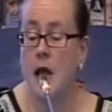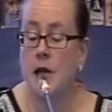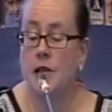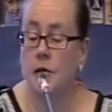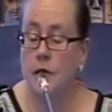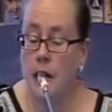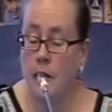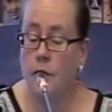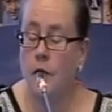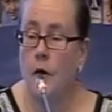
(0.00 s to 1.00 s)
So
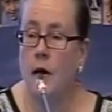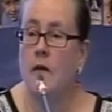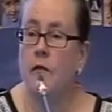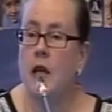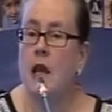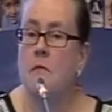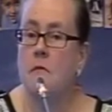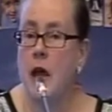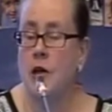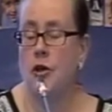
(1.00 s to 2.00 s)
therefore, if we can
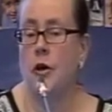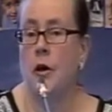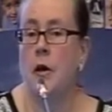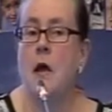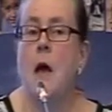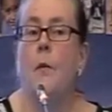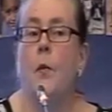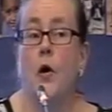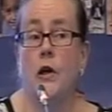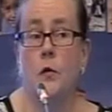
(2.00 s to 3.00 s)
measure
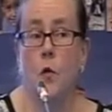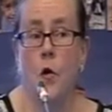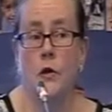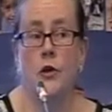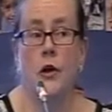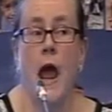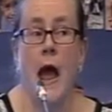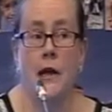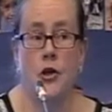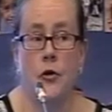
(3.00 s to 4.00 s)
body water
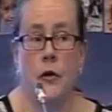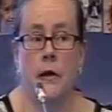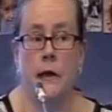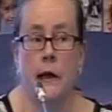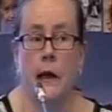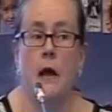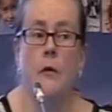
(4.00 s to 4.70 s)
accurately,